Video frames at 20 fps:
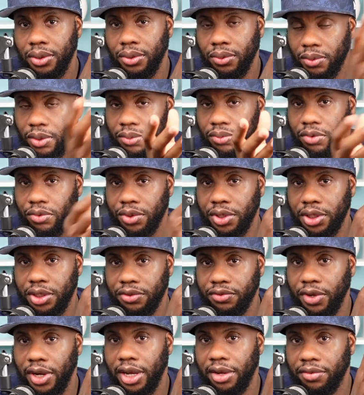when we
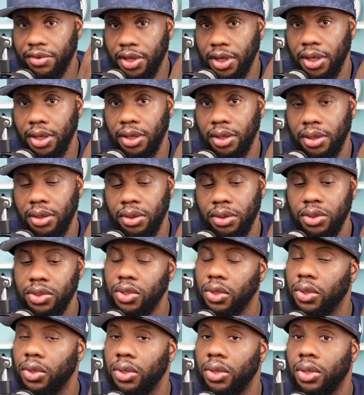reach 5K.
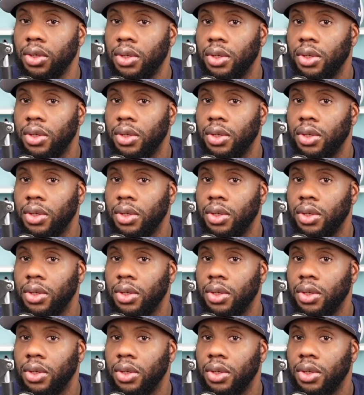So